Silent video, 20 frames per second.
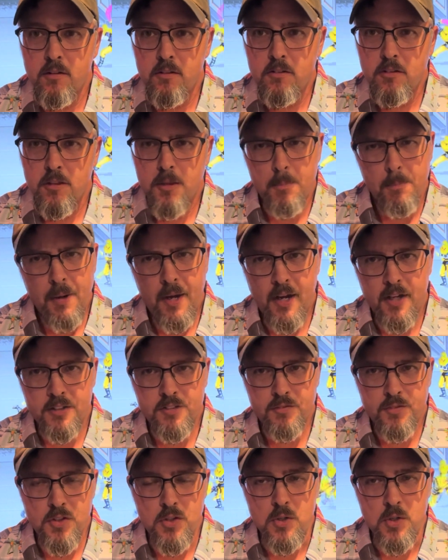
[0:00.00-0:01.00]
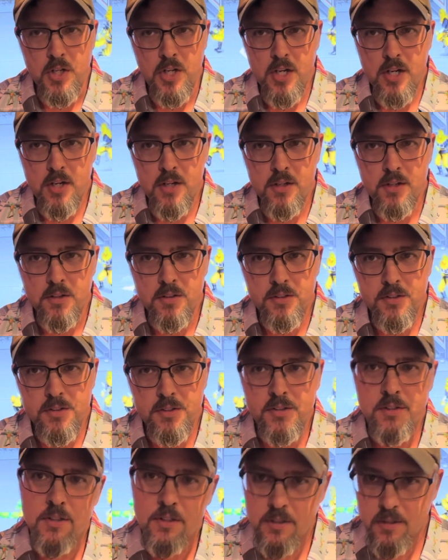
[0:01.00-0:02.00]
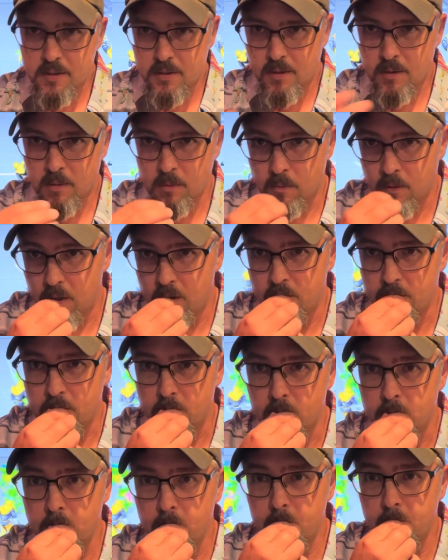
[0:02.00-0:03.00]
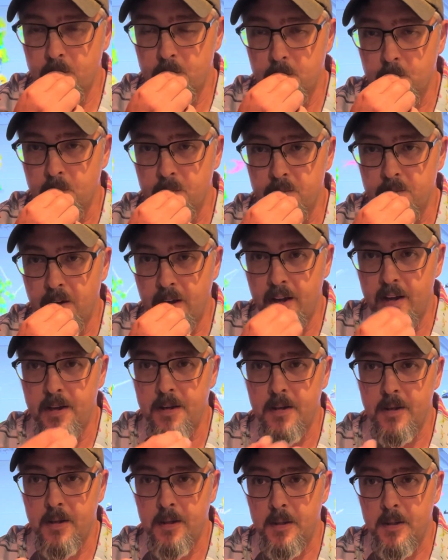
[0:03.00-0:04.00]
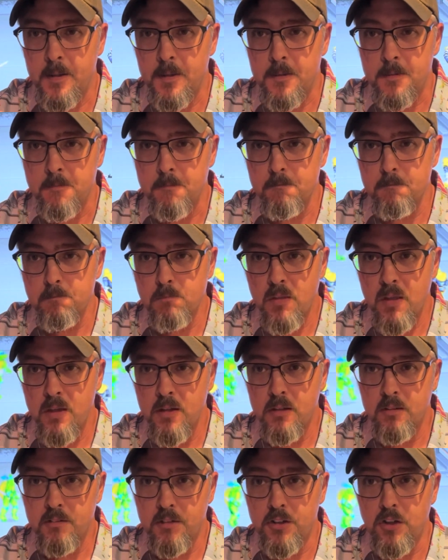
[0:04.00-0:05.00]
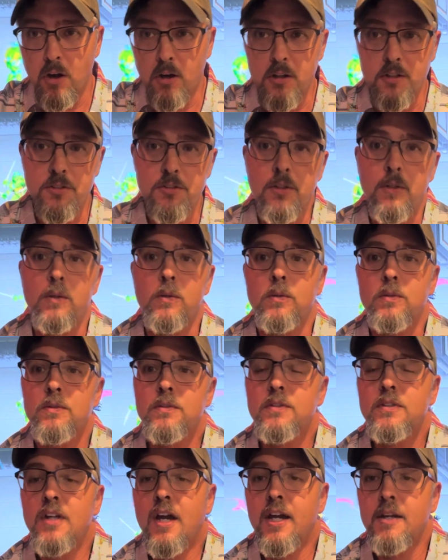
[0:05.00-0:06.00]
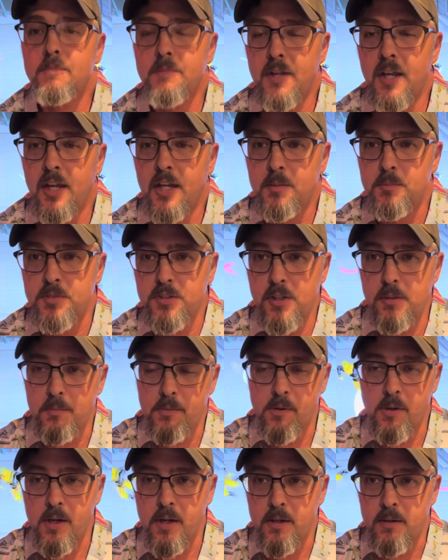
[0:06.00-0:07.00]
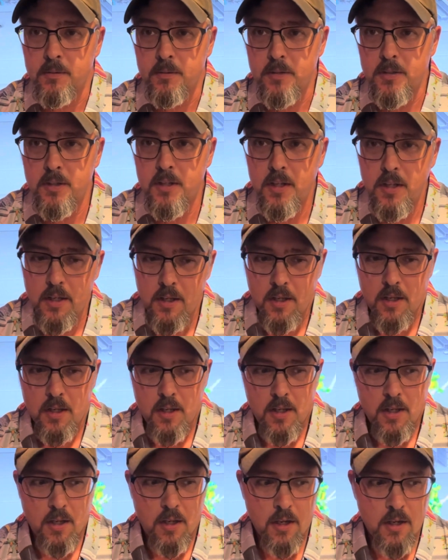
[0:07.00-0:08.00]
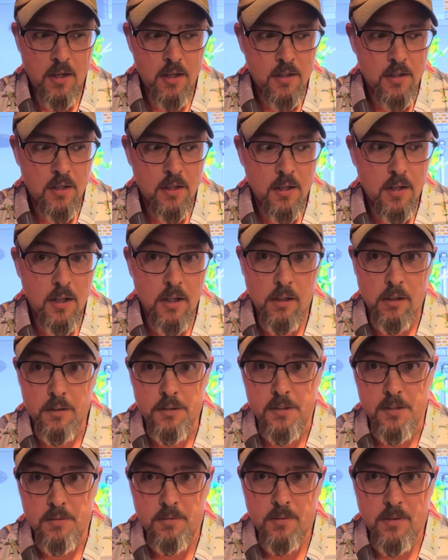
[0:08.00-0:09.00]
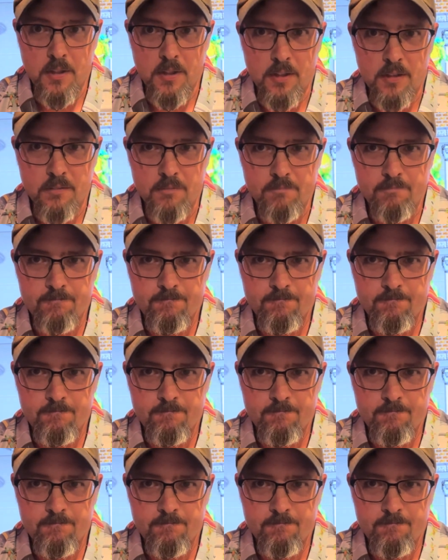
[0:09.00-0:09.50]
the past few years or whatever, we've had the Dark Souls type games come around, and Elden Ring.